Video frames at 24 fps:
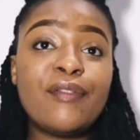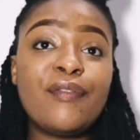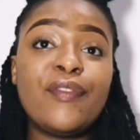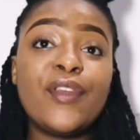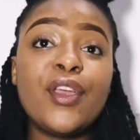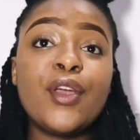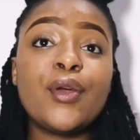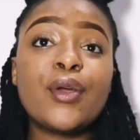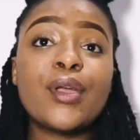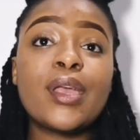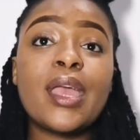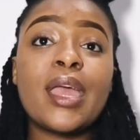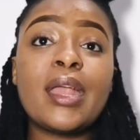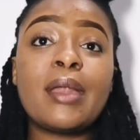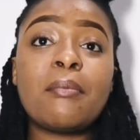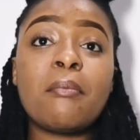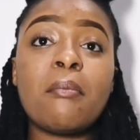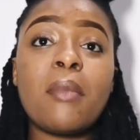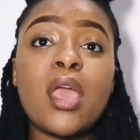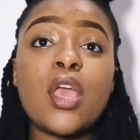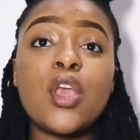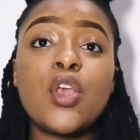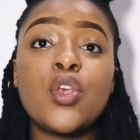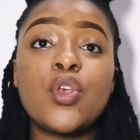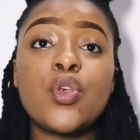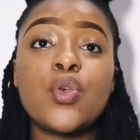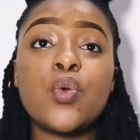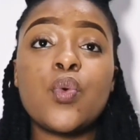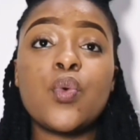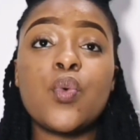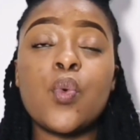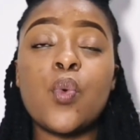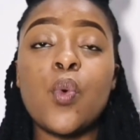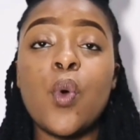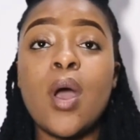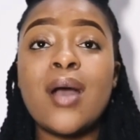Fear can make
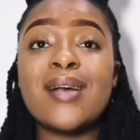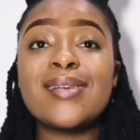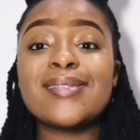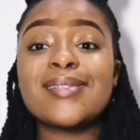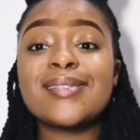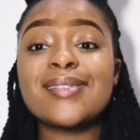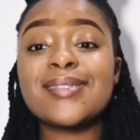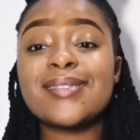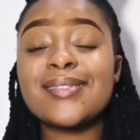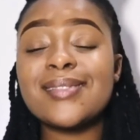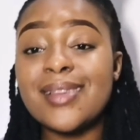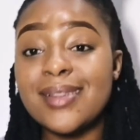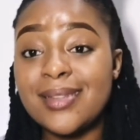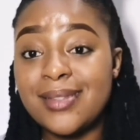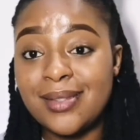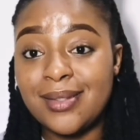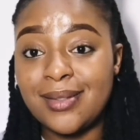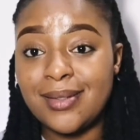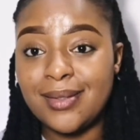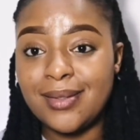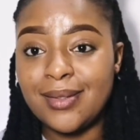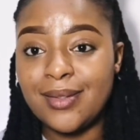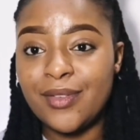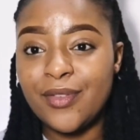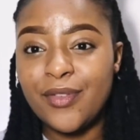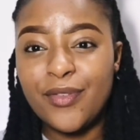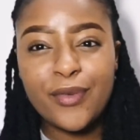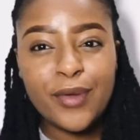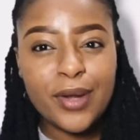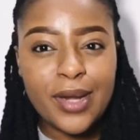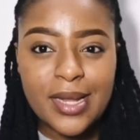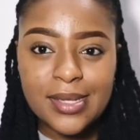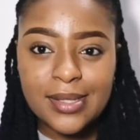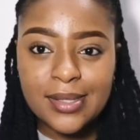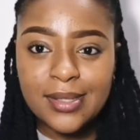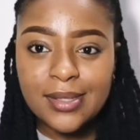you settle for
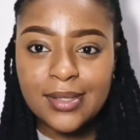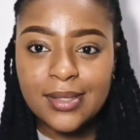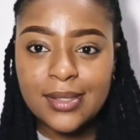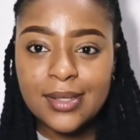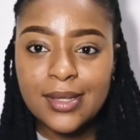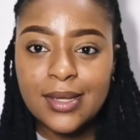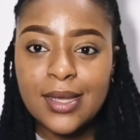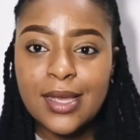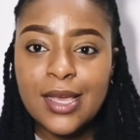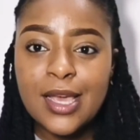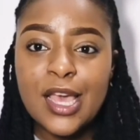less.